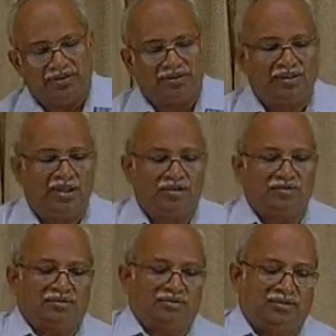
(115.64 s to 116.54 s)
Now,
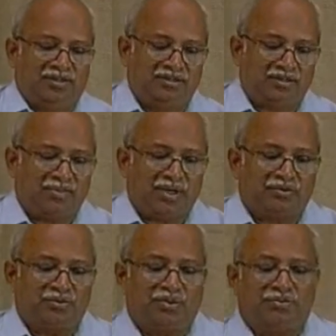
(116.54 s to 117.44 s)
let us come back
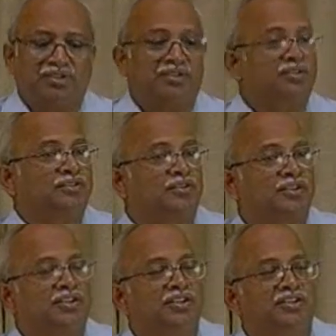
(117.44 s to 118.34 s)
to what we are
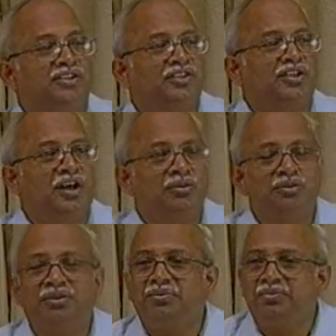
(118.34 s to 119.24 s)
talking initially. How do
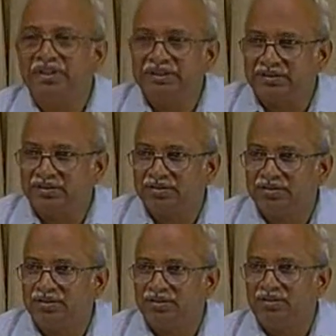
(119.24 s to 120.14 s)
you represent
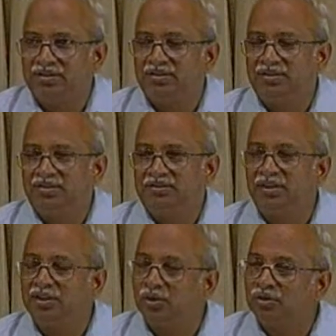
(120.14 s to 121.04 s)
the
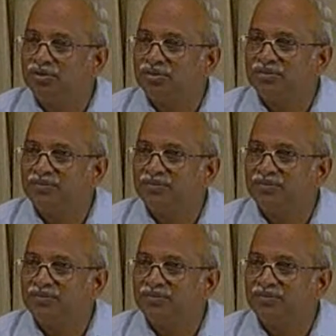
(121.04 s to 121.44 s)
loads